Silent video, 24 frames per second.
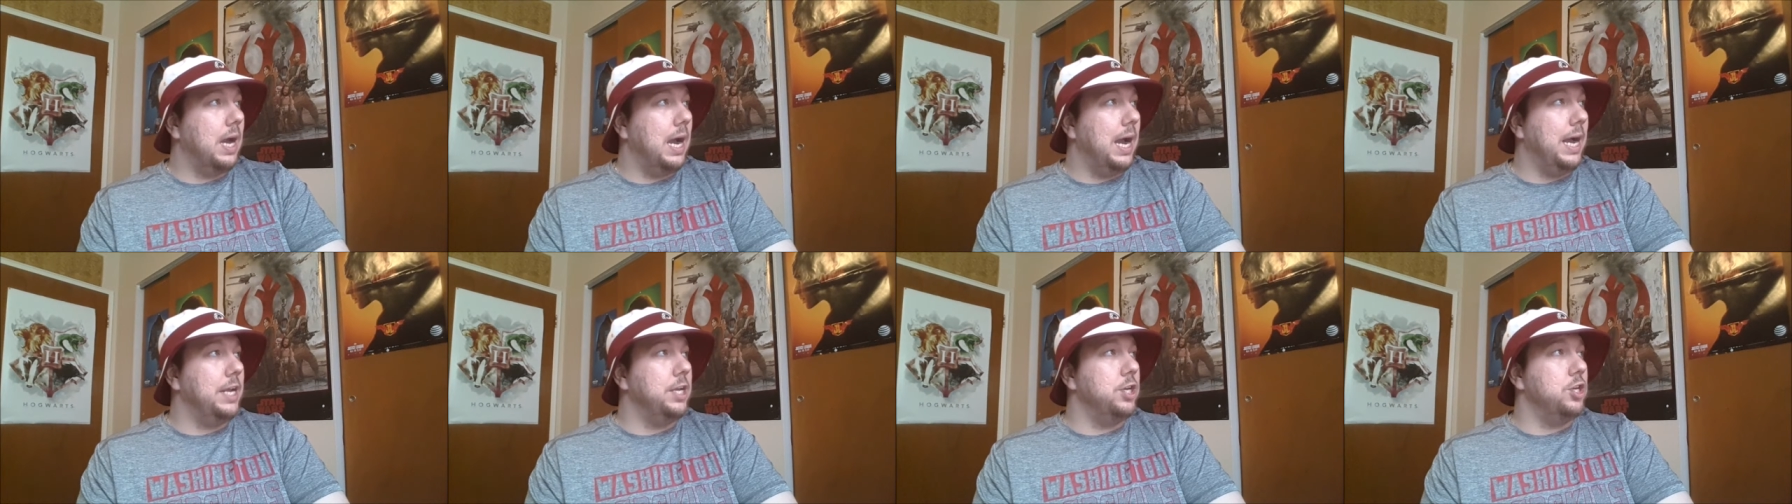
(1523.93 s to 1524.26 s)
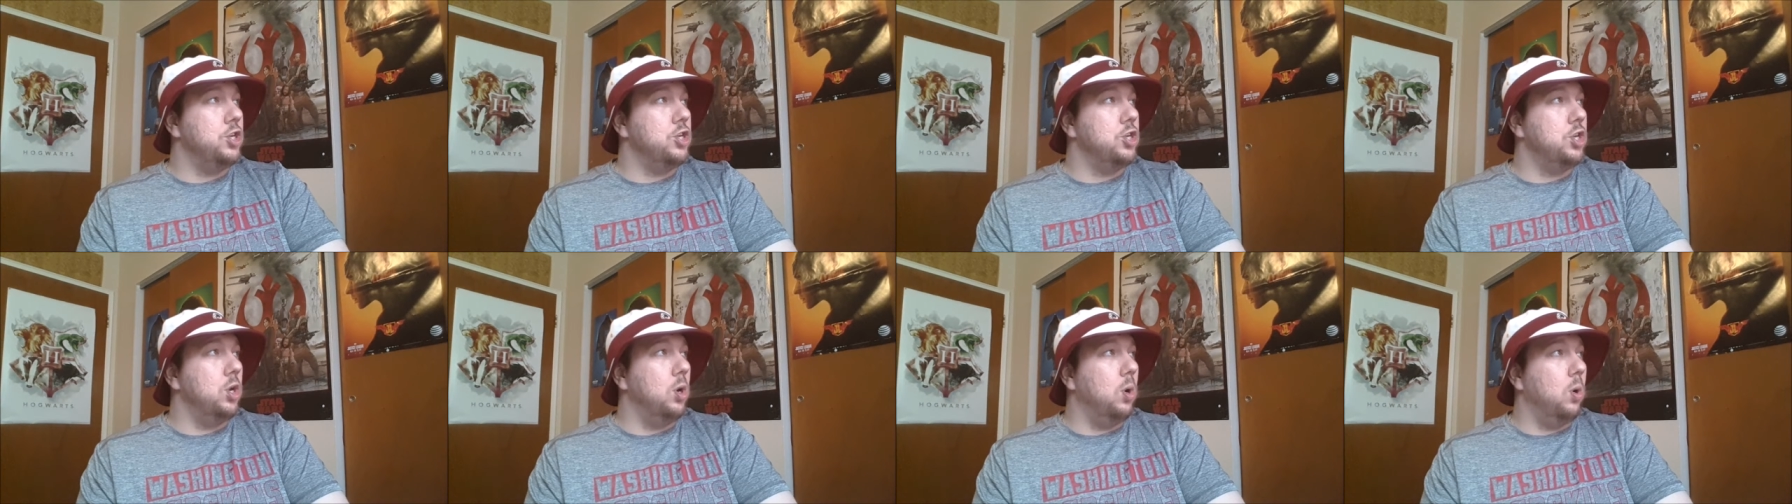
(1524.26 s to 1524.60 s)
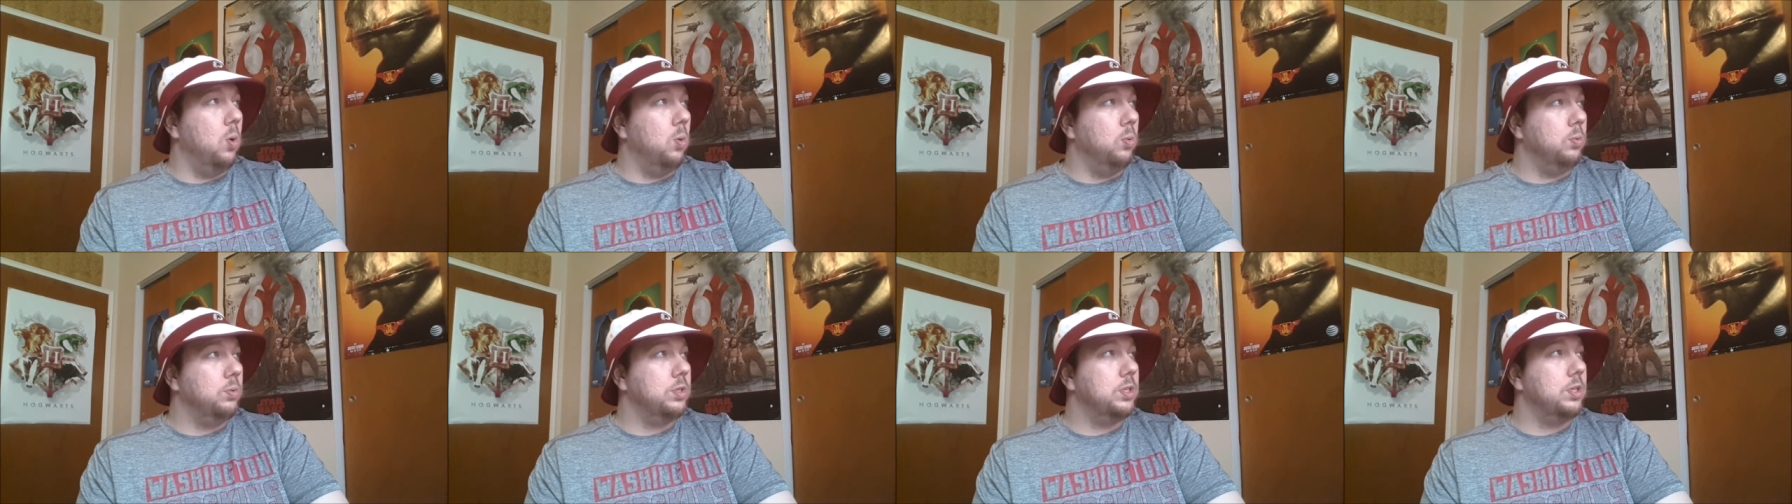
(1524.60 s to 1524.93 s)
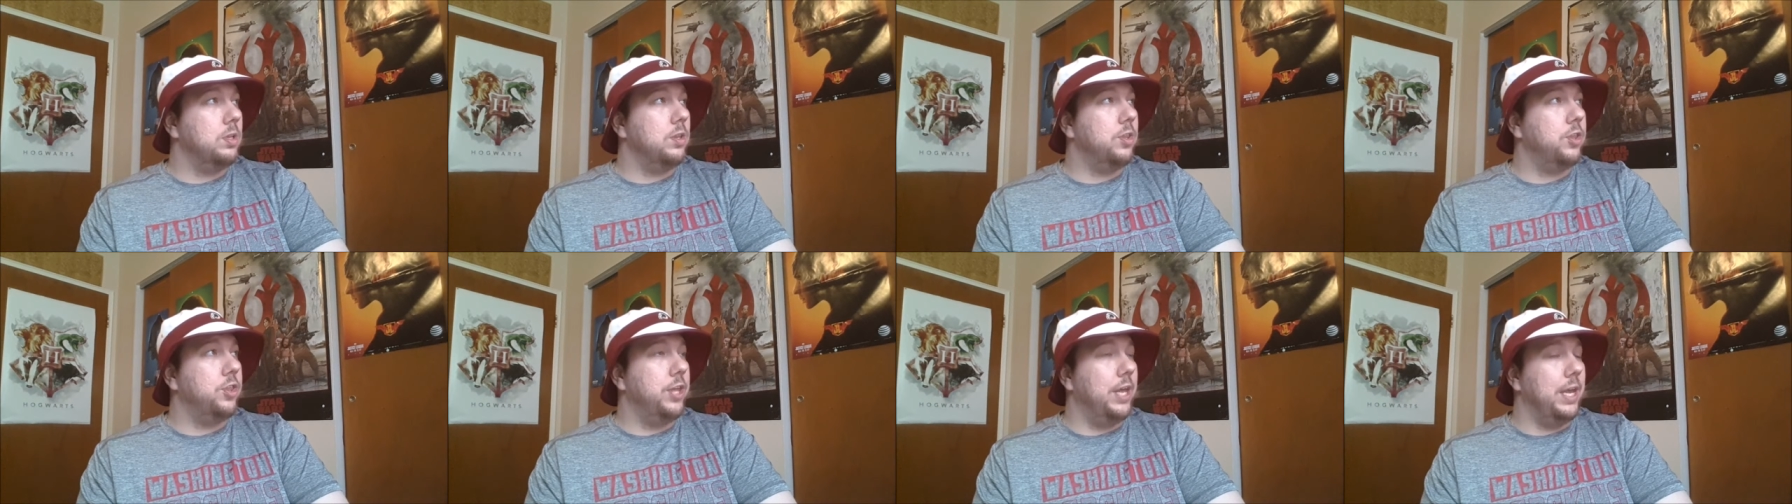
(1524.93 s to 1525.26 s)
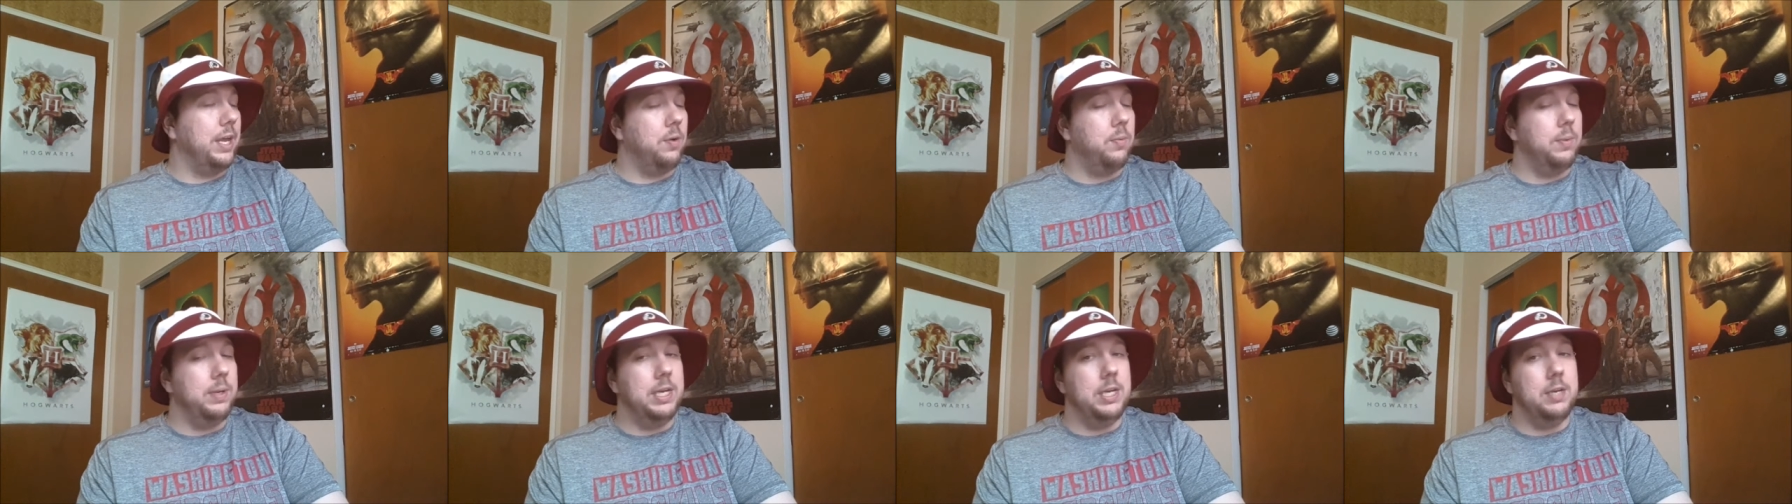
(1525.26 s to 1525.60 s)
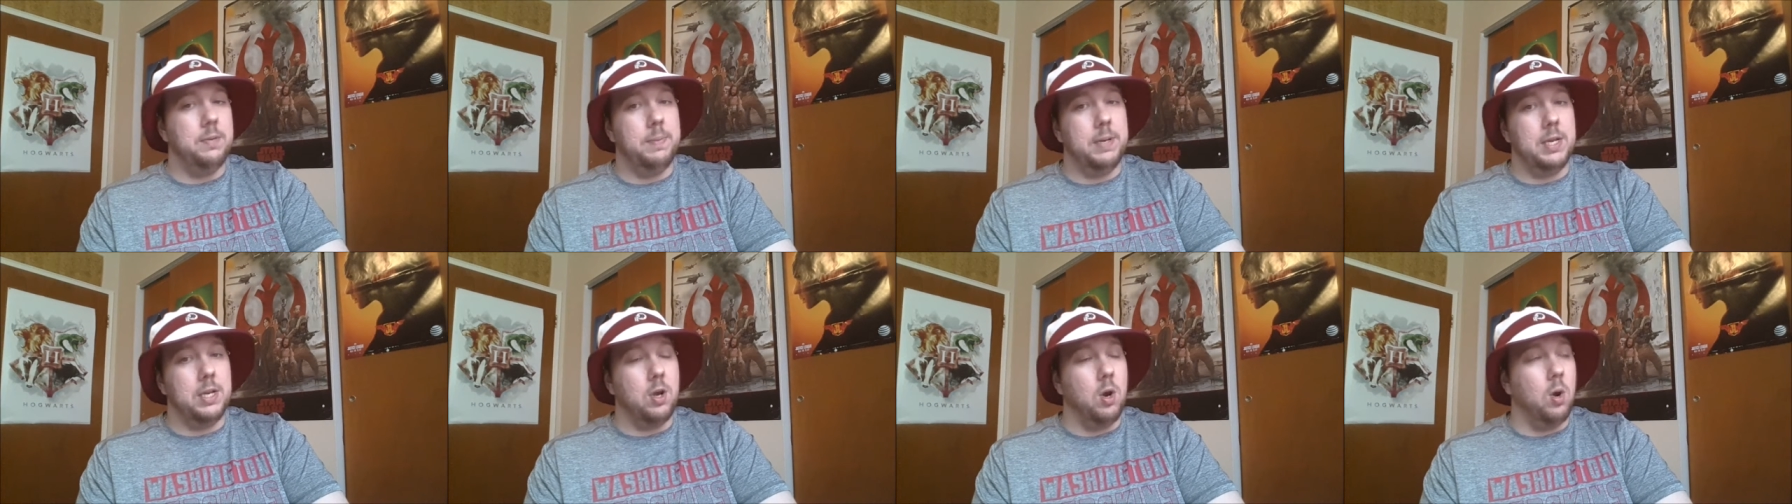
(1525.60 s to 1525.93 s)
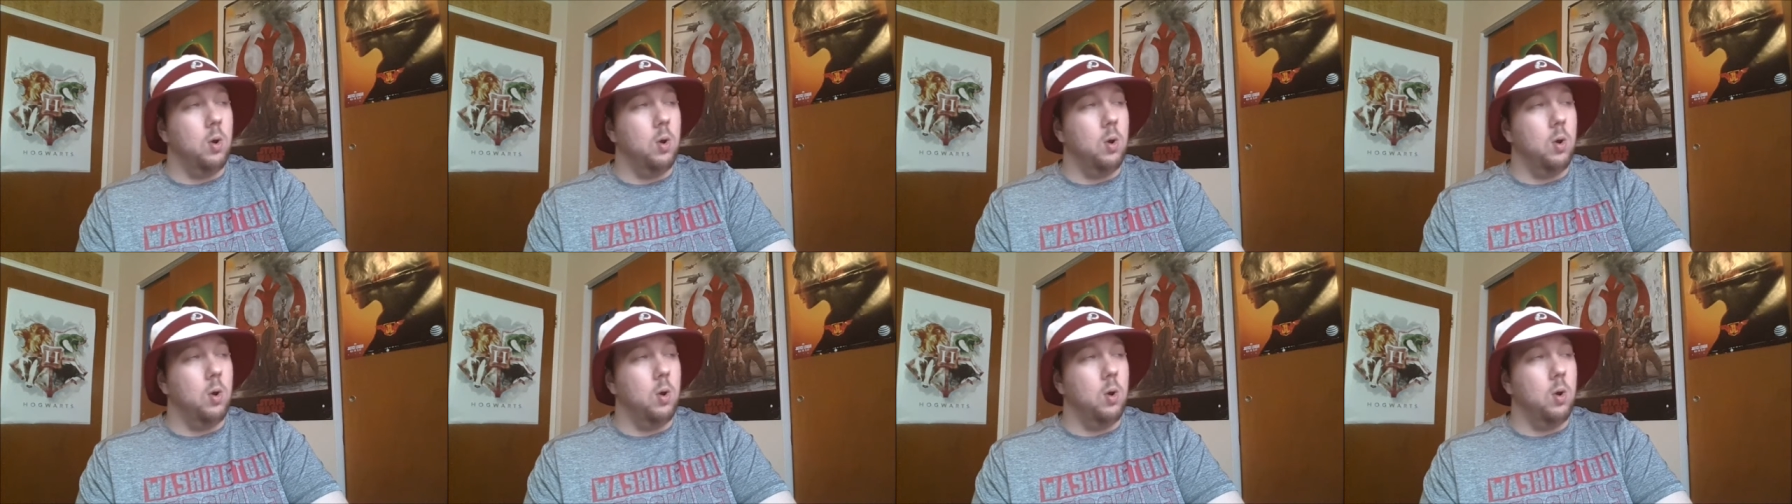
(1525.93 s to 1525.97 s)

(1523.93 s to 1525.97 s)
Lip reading: I don't think we need to be